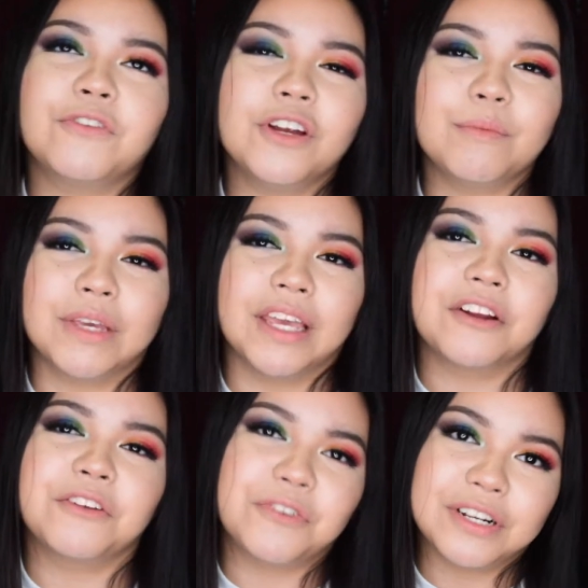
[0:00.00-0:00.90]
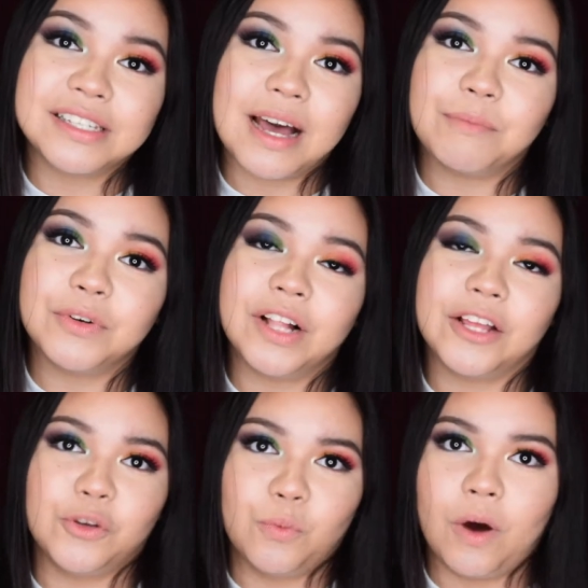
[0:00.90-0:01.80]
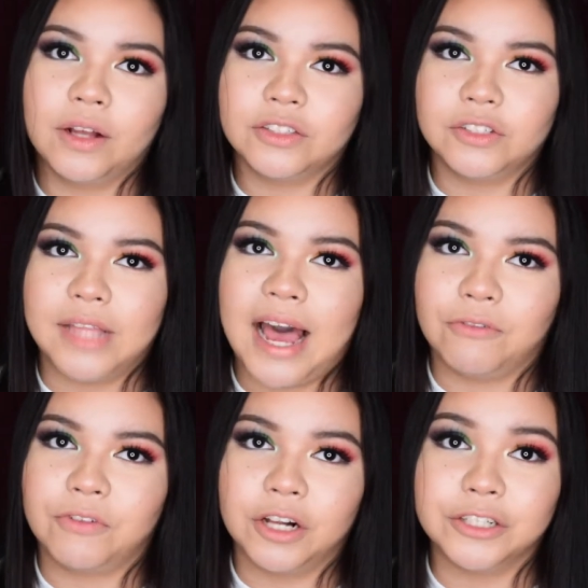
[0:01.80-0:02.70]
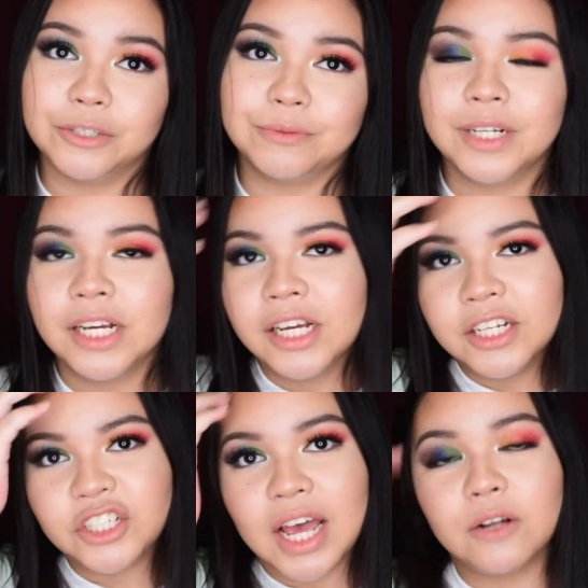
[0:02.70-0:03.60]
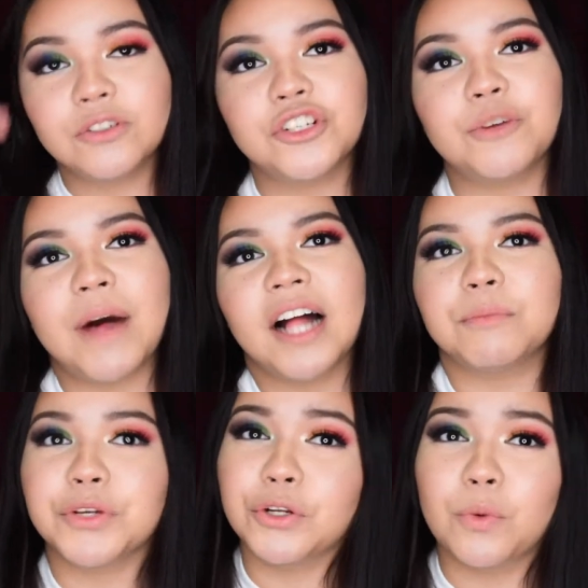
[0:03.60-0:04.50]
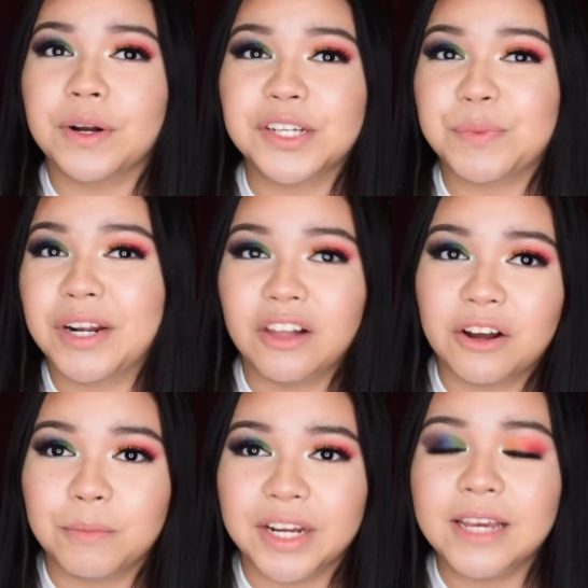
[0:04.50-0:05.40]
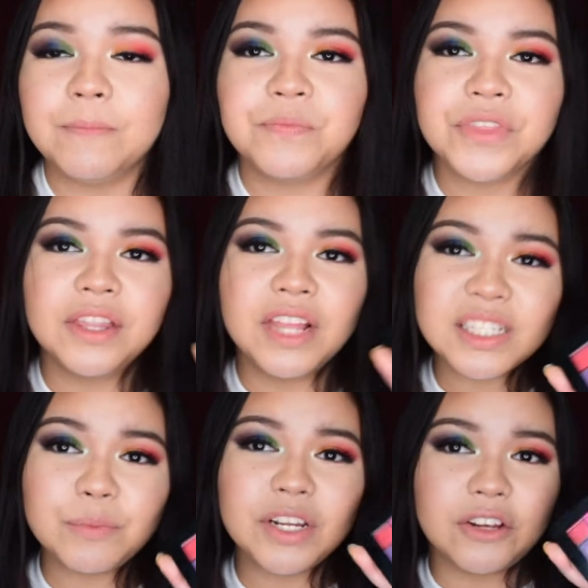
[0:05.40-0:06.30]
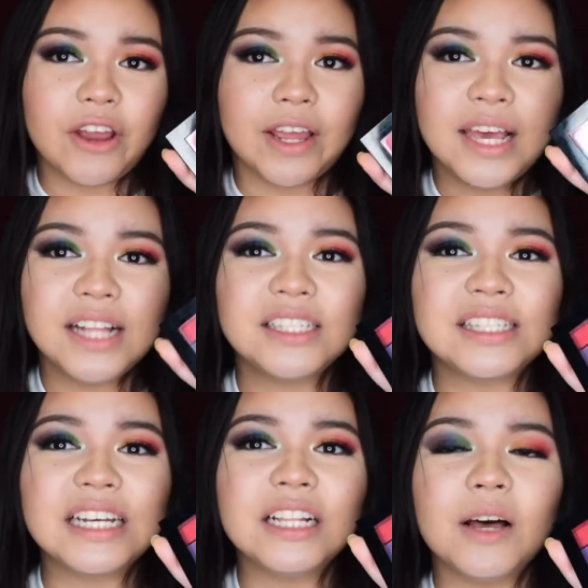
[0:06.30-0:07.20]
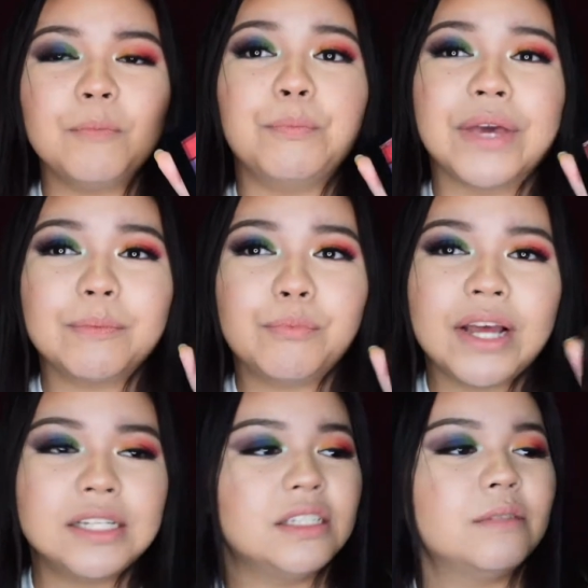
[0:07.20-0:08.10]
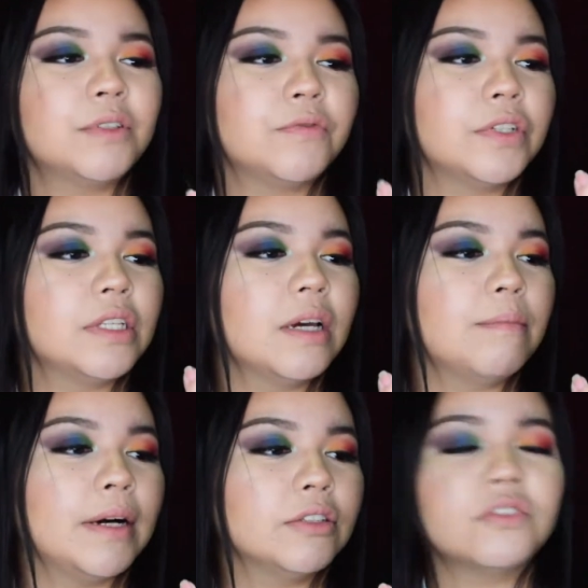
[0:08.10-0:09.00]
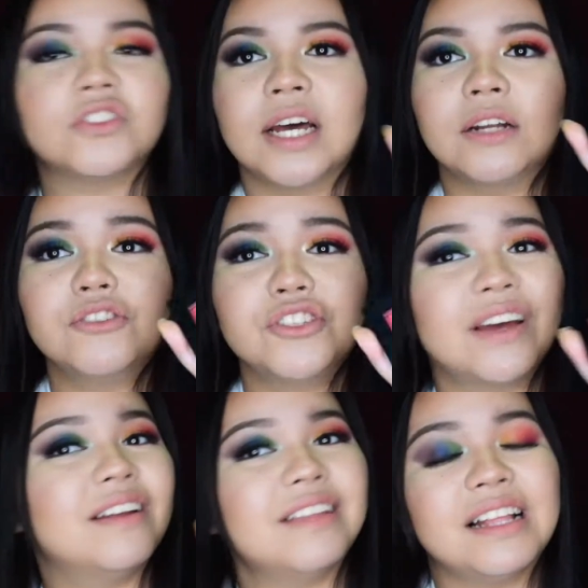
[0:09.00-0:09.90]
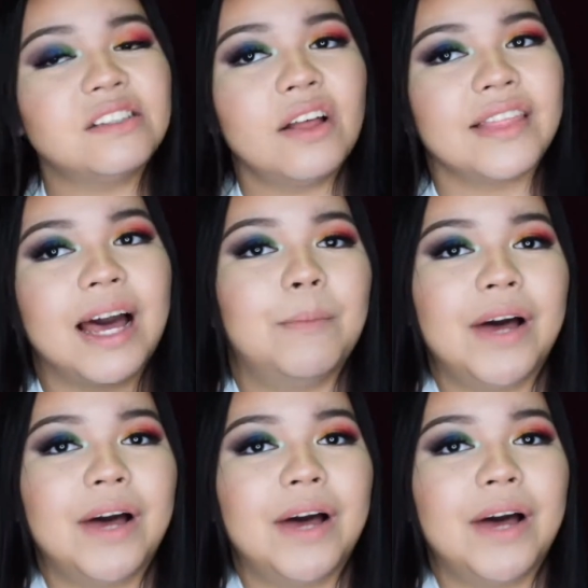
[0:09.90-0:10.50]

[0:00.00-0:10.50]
you're a beginner, for example, and you want to have colored shadows in your palette but you don't want to spend a lot of money. That's pretty great. It's still a bit pricey, but for the amount of shadows you're getting, that's not that